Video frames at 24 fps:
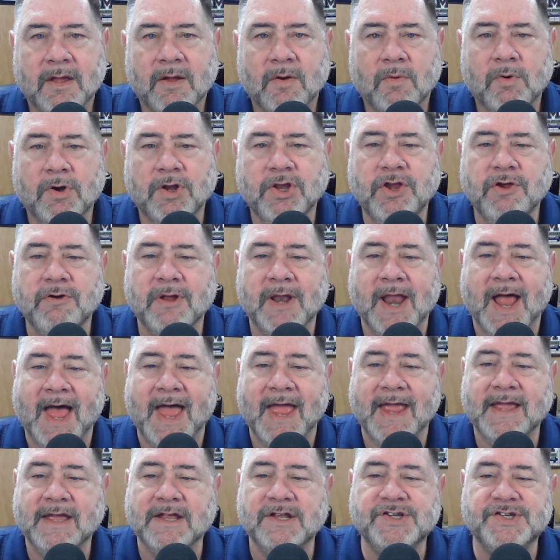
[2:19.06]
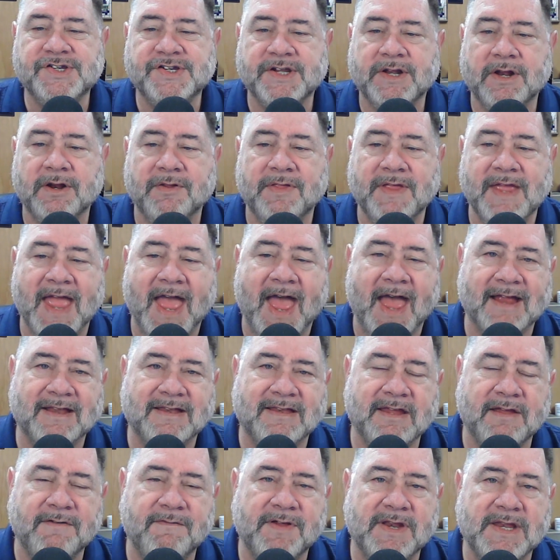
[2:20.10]
When you and I consider the
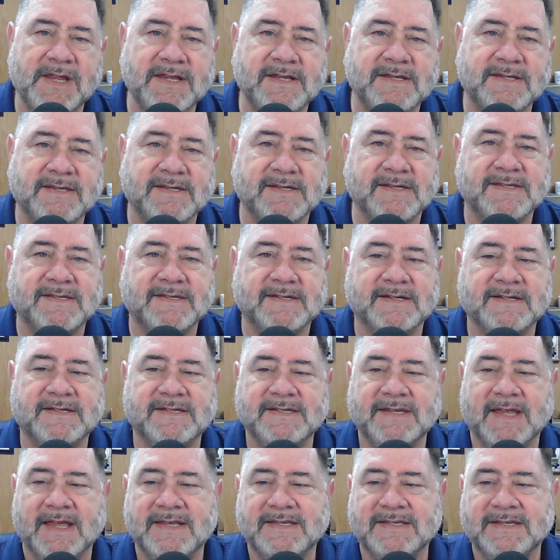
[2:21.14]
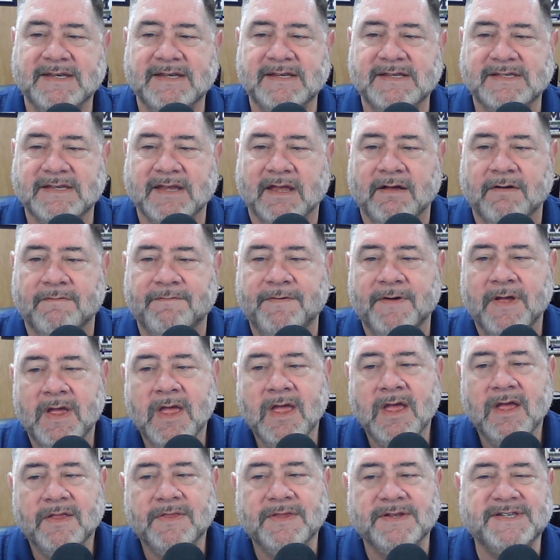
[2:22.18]
activities and successes of
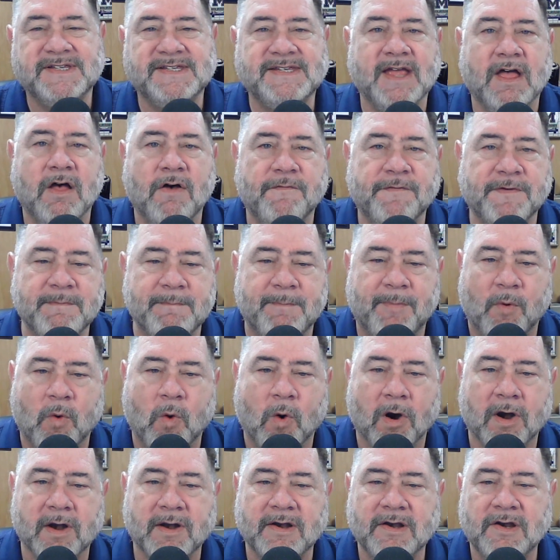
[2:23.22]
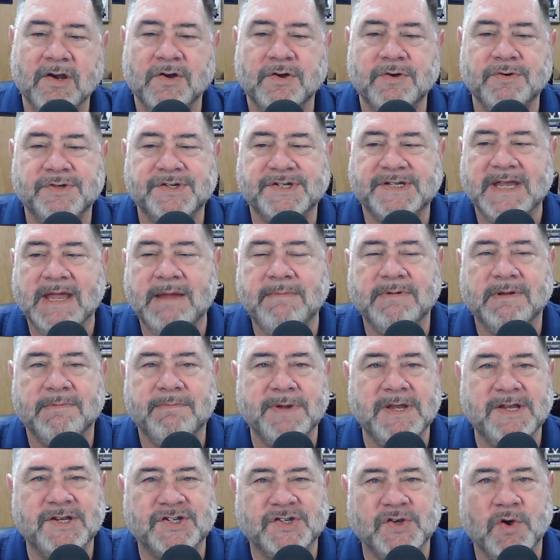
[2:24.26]
the self-important who seem to
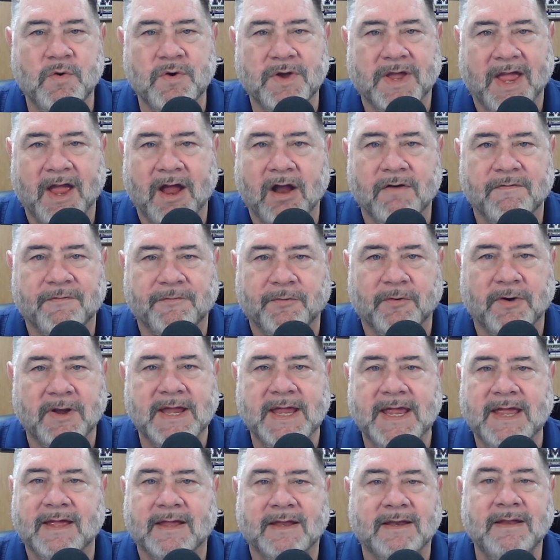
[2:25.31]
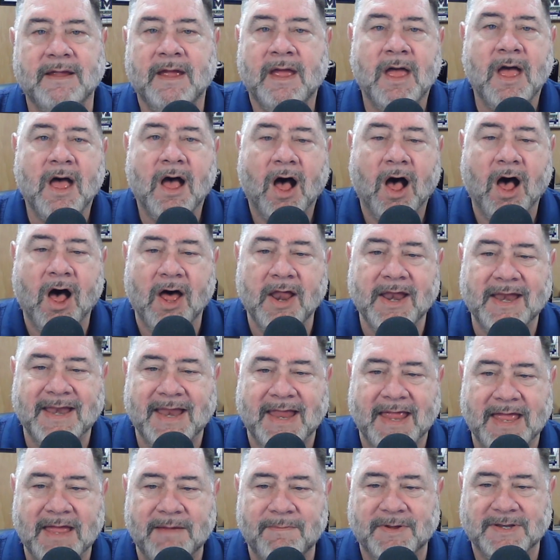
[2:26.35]
be so carefree and
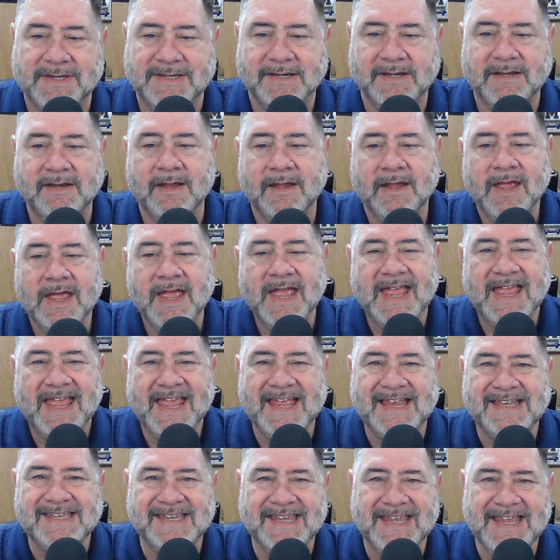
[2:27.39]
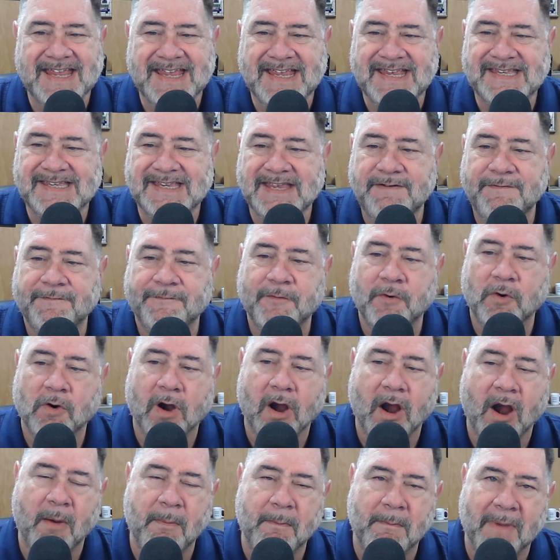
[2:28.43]
uninhibited, it's easy
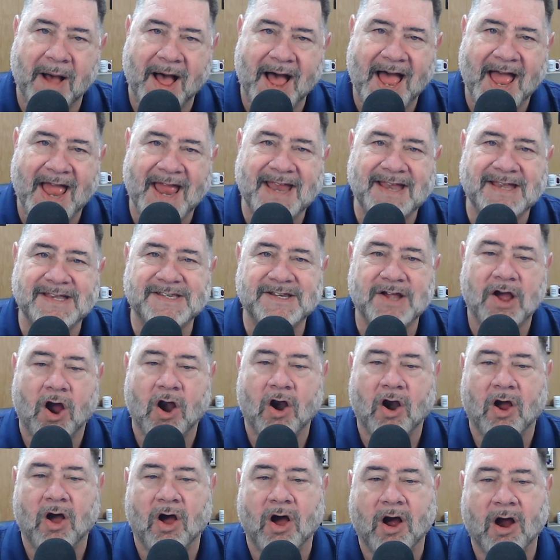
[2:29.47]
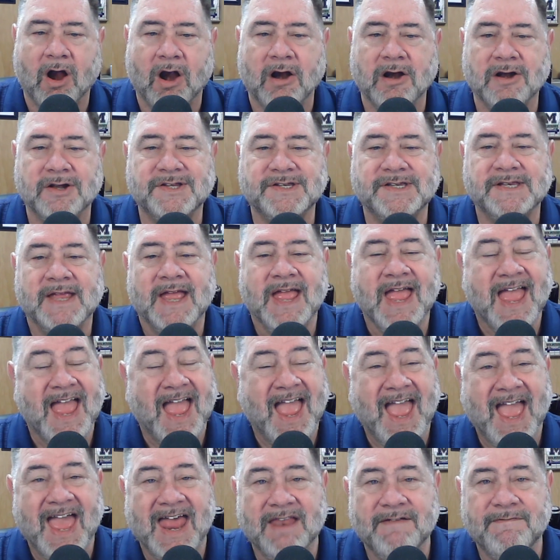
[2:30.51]
for our minds, our hearts,
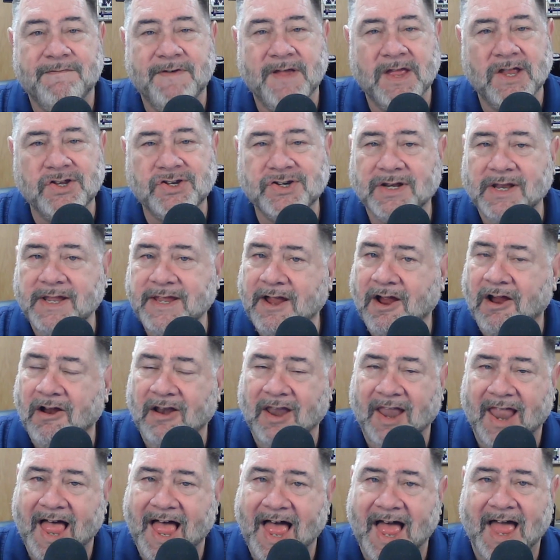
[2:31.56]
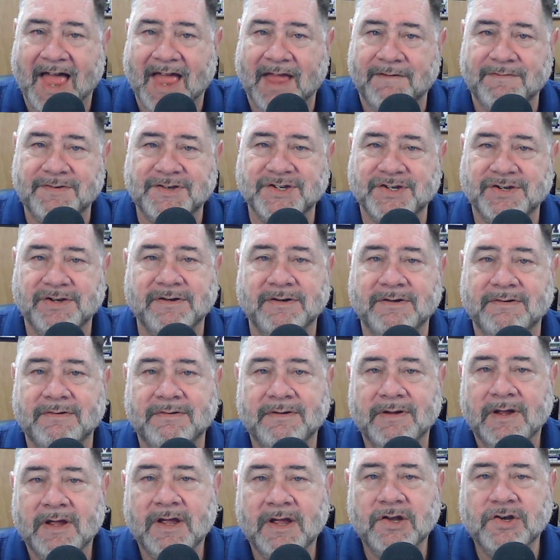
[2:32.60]
and eventually our lives to
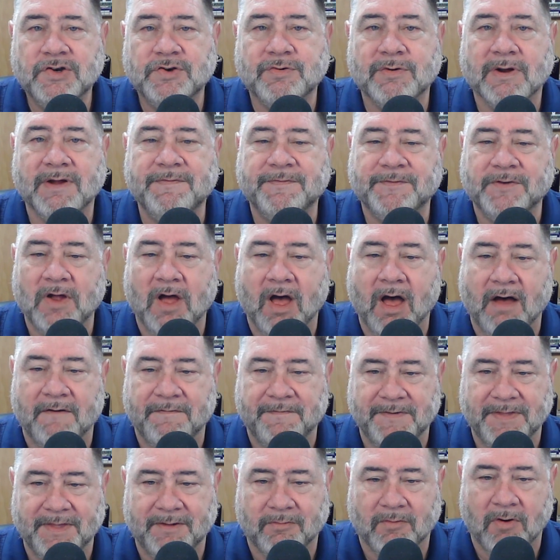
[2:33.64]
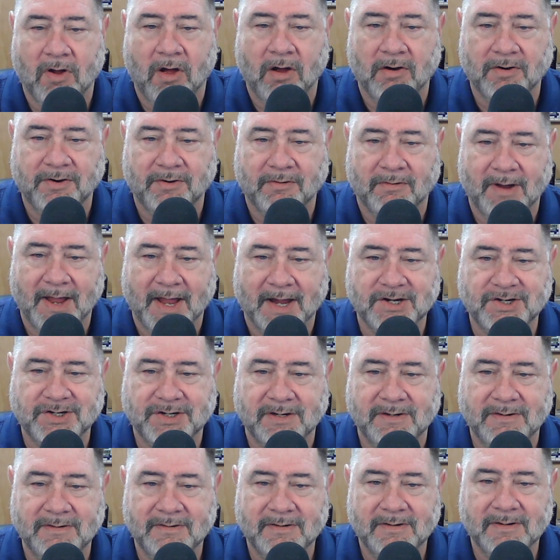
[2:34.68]
drift off in the wrong
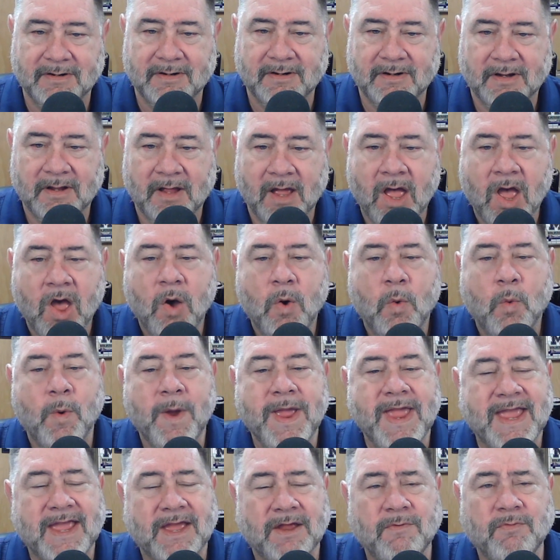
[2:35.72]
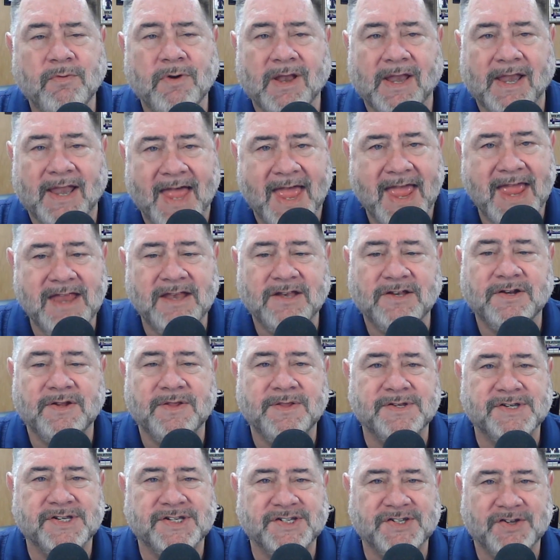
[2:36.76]
direction. We can relate to
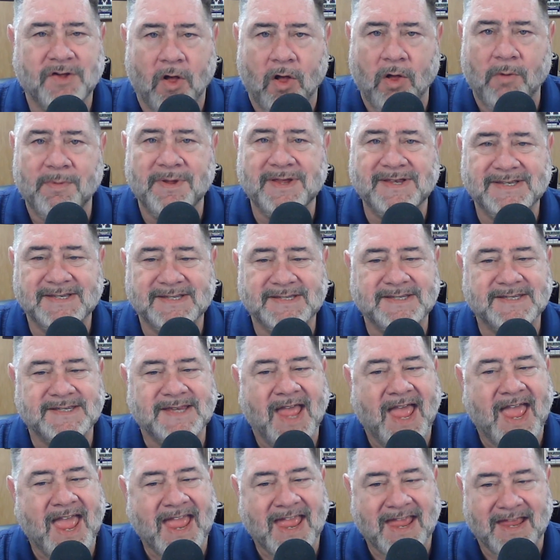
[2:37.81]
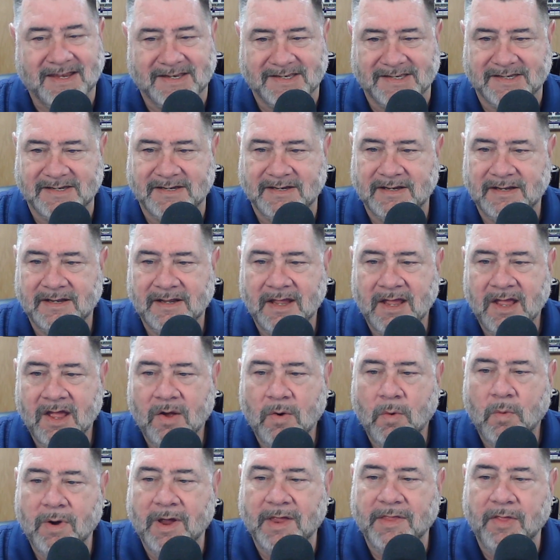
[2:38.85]
the psalmist's angst
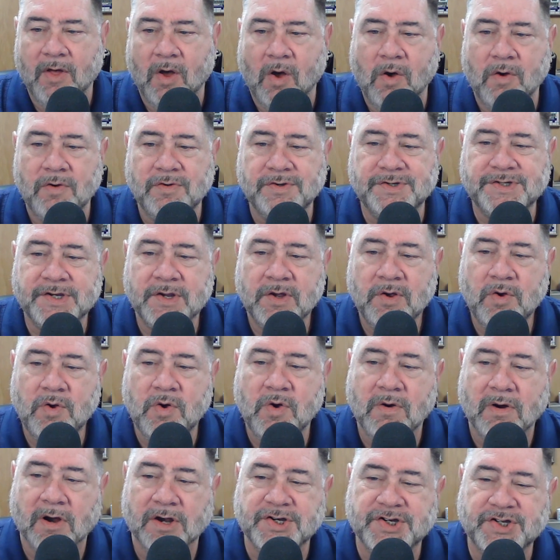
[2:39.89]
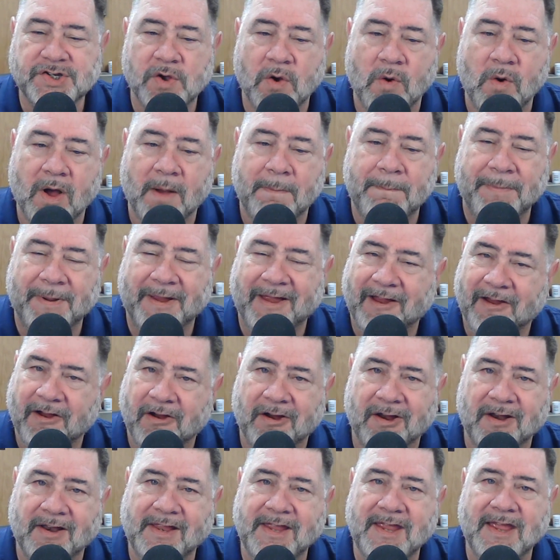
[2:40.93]
when those who are so
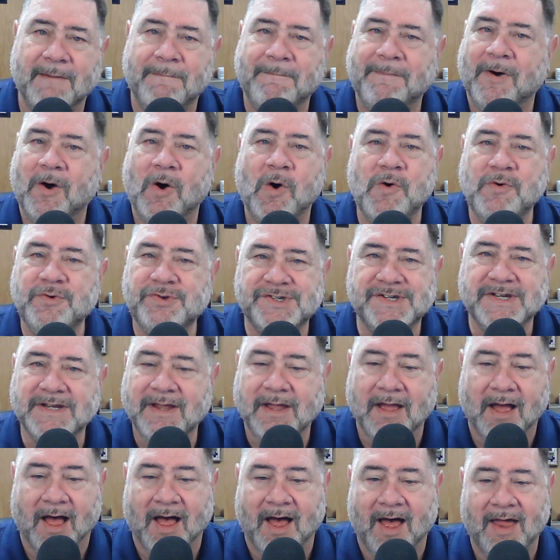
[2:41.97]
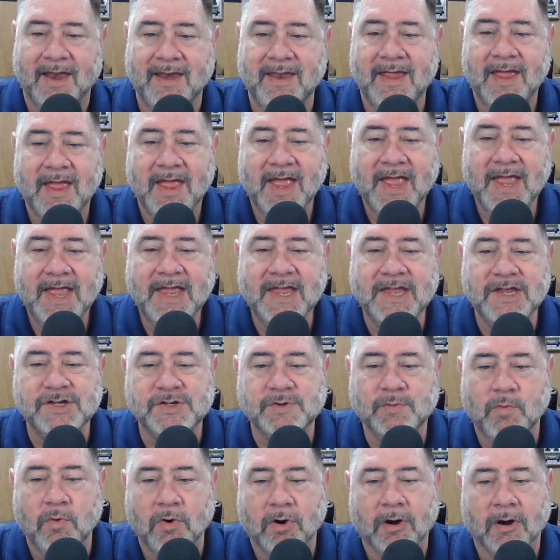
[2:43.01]
apparently opposed to God,
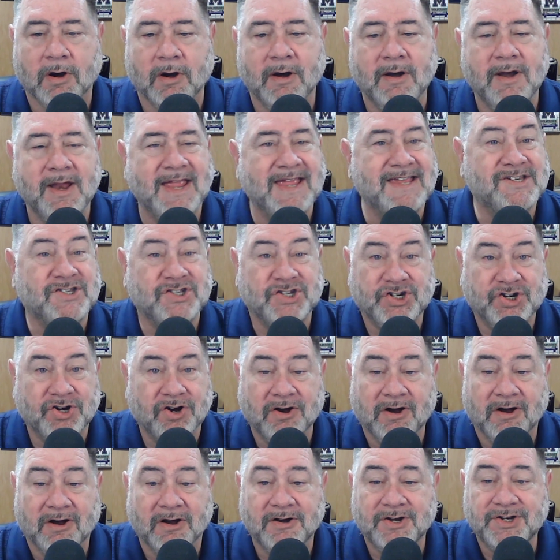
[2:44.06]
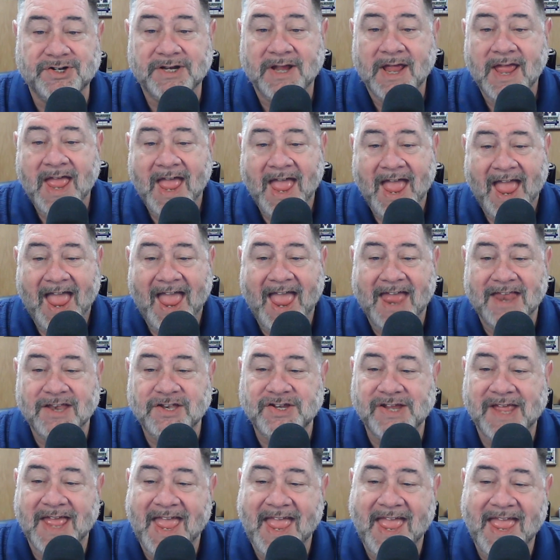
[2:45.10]
His Word, His church, and
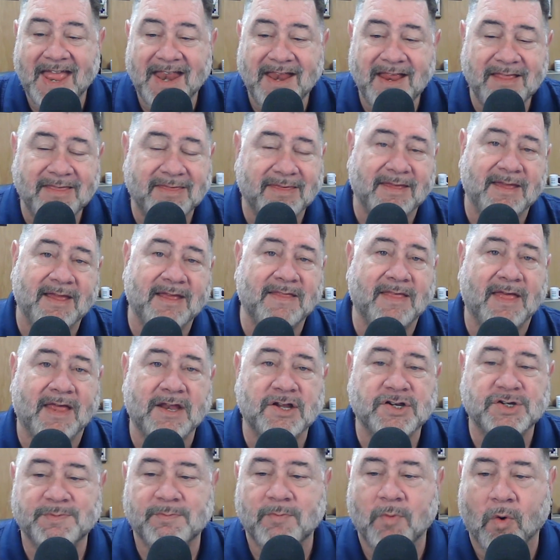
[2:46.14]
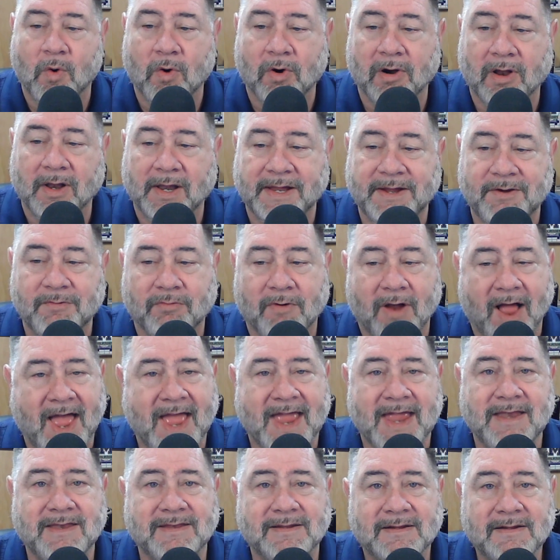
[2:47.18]
to anything that is morally
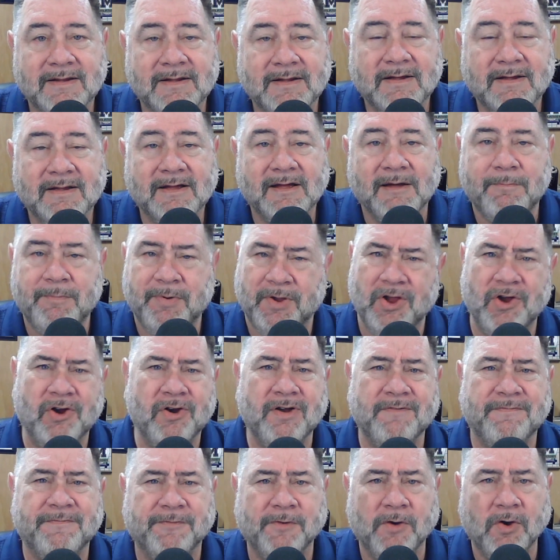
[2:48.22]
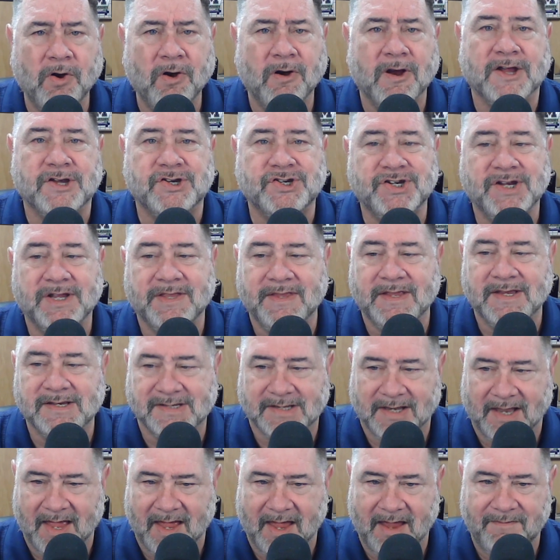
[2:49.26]
right, appear to flourish in
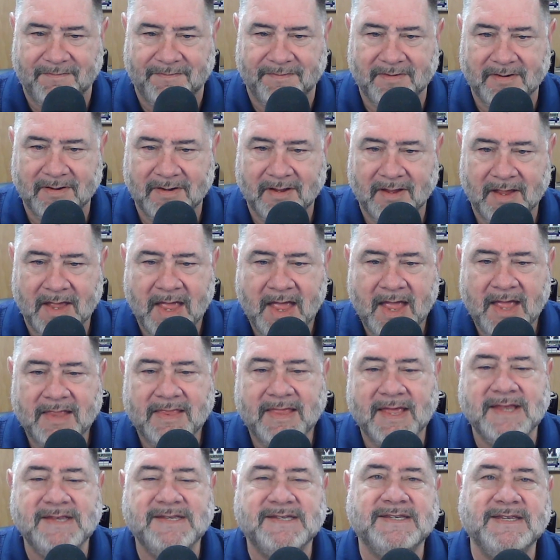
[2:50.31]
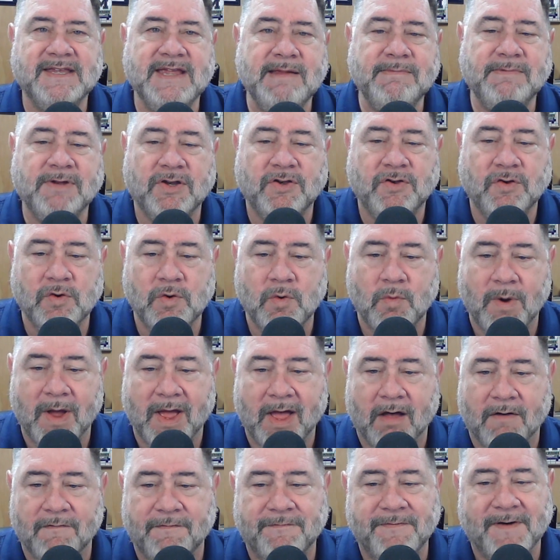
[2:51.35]
this life. They seem to do
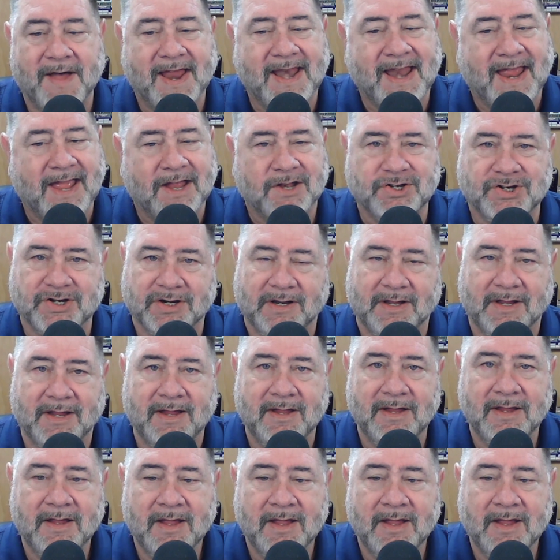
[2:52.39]
well financially.